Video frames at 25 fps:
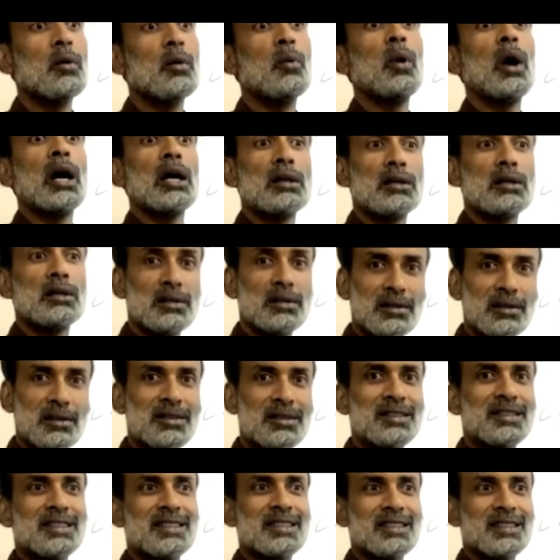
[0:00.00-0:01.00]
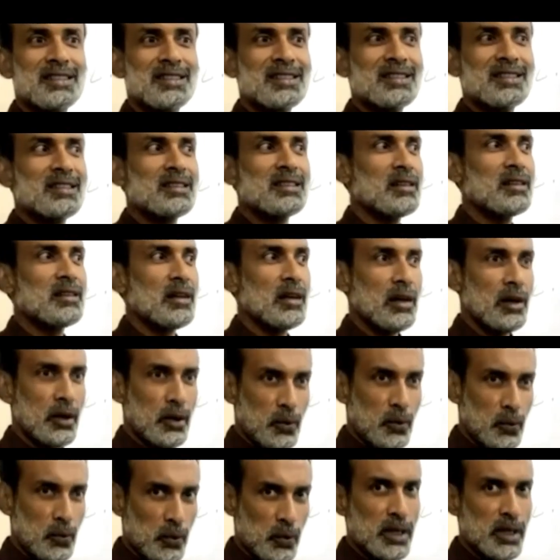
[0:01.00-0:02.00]
what?
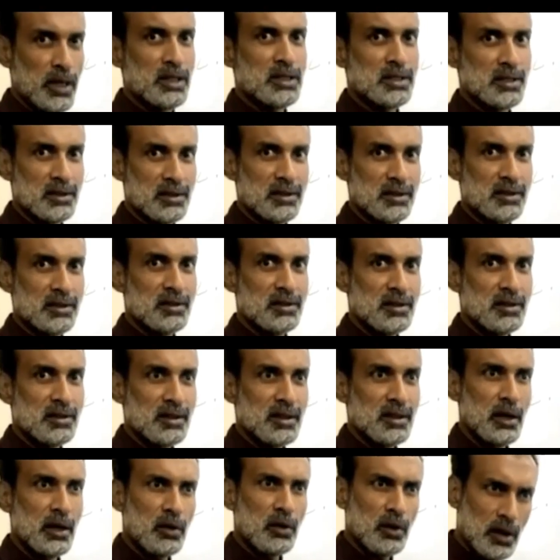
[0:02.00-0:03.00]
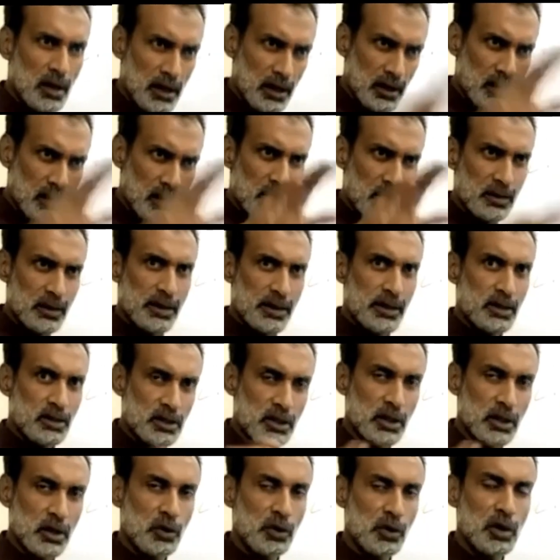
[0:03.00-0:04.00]
Greater. Are you clear?
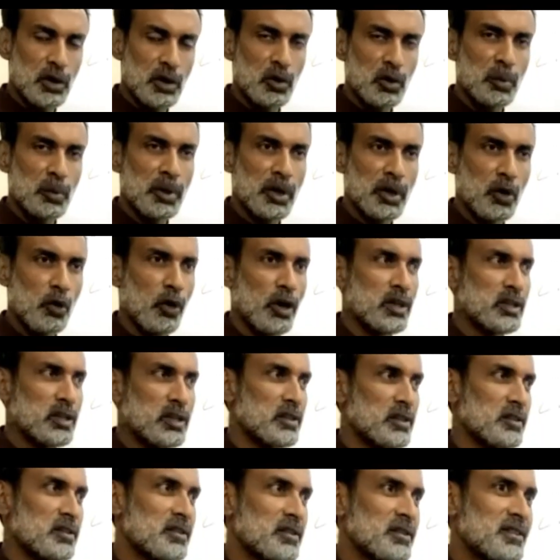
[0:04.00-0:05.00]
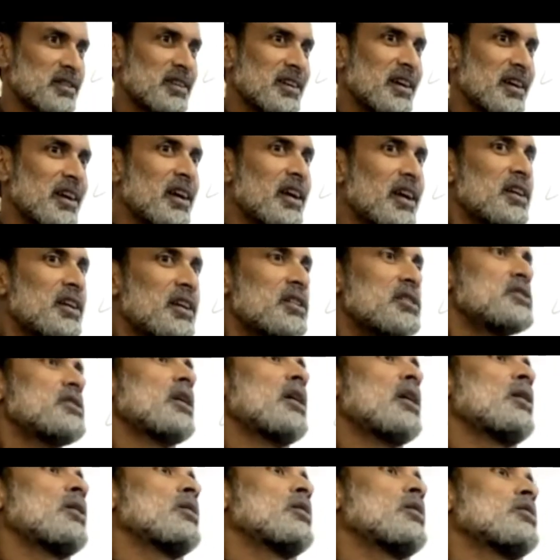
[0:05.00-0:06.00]
Energy required will be greater.
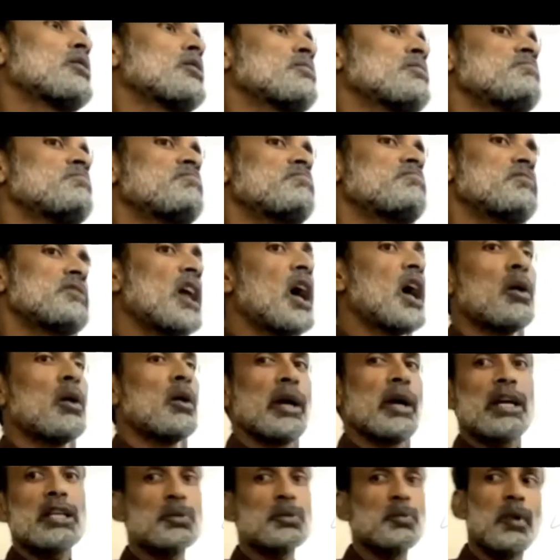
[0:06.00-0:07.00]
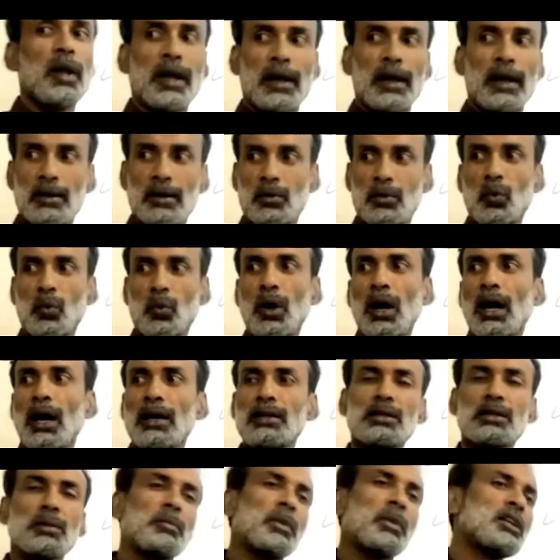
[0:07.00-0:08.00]
So now explain
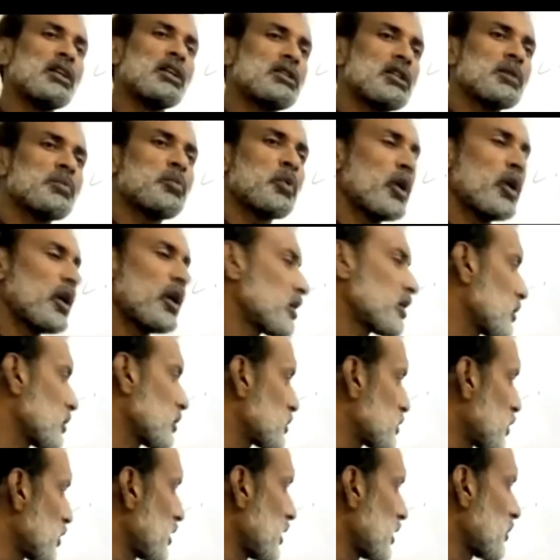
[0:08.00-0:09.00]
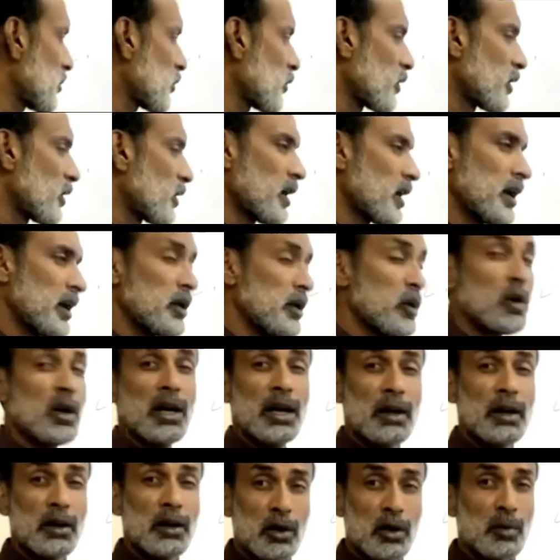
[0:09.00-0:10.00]
why the melting point of sodium chloride
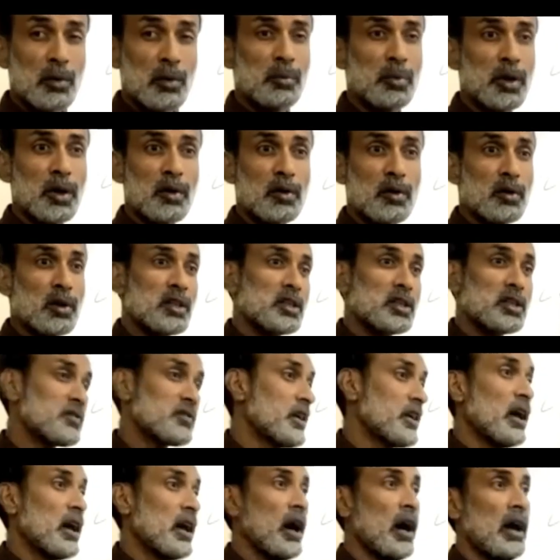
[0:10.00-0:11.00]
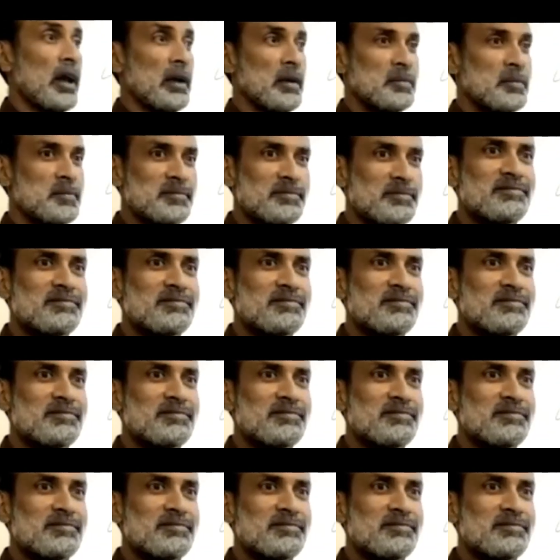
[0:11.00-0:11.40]
or ionic compound is very high.